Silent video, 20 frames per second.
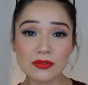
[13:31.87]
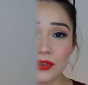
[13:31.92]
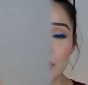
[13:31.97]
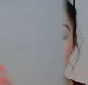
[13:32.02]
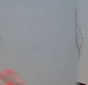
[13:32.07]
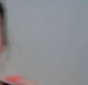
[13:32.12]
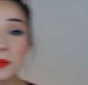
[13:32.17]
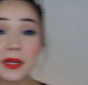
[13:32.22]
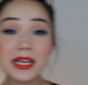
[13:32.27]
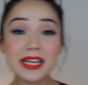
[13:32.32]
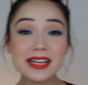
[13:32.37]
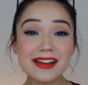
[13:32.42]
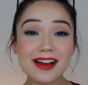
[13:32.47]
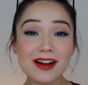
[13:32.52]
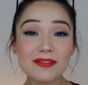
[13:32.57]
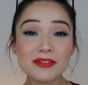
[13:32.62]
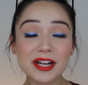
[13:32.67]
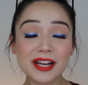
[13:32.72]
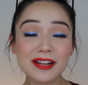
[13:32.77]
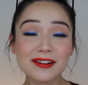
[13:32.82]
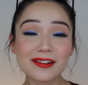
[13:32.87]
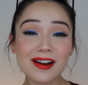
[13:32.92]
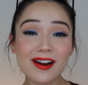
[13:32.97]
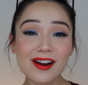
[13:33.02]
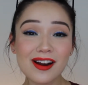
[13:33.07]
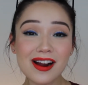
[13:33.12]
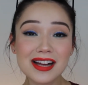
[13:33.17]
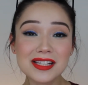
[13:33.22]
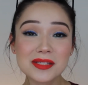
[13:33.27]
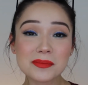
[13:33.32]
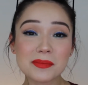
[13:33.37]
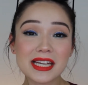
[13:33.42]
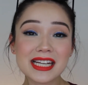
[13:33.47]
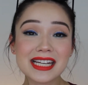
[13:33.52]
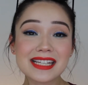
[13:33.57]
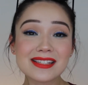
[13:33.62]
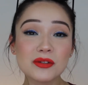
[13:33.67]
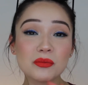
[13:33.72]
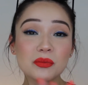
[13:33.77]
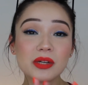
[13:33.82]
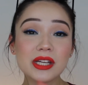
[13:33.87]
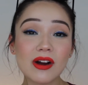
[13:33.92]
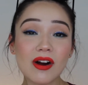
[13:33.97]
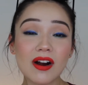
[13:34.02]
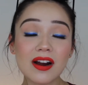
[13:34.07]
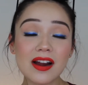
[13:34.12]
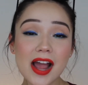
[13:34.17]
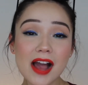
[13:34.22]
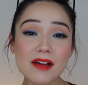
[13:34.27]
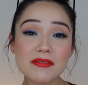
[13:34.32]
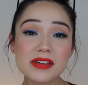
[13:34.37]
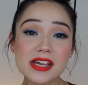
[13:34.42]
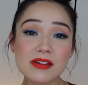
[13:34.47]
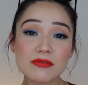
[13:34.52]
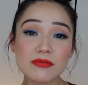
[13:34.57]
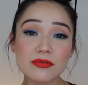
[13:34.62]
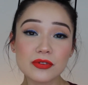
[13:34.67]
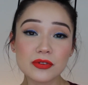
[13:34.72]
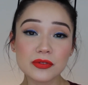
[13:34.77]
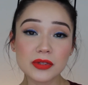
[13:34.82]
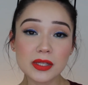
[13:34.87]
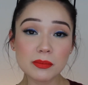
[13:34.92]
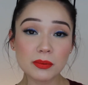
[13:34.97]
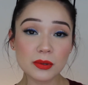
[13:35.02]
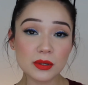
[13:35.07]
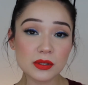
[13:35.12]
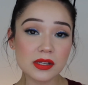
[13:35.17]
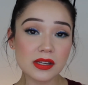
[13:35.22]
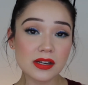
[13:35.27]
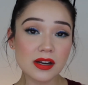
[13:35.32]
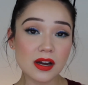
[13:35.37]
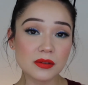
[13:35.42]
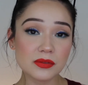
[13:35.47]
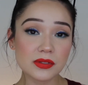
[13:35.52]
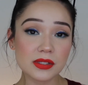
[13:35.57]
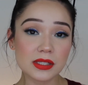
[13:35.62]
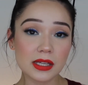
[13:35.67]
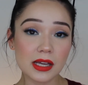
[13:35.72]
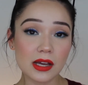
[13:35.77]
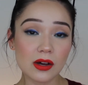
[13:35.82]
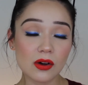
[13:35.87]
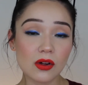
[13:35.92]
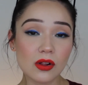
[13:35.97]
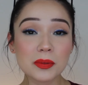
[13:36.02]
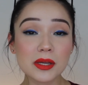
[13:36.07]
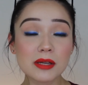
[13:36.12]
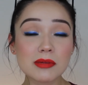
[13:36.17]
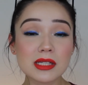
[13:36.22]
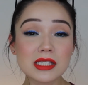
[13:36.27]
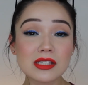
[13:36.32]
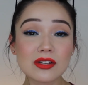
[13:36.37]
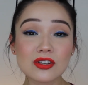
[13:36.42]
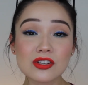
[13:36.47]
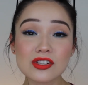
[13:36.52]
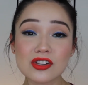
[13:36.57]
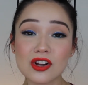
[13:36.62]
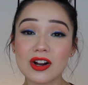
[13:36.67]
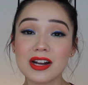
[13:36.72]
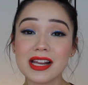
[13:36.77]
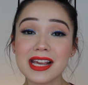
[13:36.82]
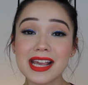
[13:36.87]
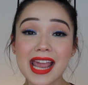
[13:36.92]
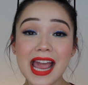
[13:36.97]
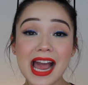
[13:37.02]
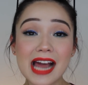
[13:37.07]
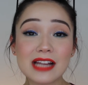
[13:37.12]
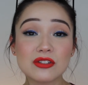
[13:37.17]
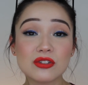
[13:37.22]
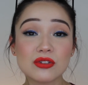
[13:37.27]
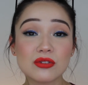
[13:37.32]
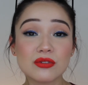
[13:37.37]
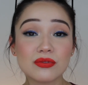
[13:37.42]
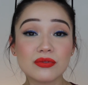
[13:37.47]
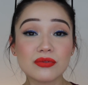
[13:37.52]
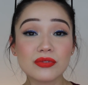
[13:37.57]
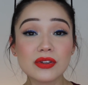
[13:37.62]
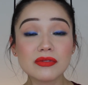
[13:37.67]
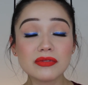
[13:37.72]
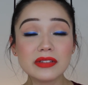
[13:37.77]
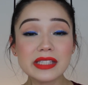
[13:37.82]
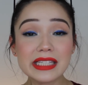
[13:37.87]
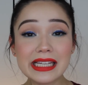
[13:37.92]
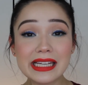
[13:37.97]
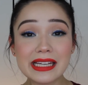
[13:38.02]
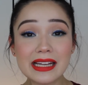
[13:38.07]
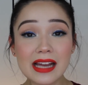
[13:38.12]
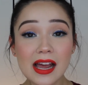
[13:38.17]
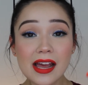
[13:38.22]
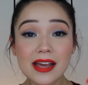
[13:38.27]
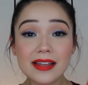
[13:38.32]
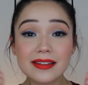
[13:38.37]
So speaking of 100 Karat Cosmetics, we are having a 50% off sale. Pigments are starting at $250.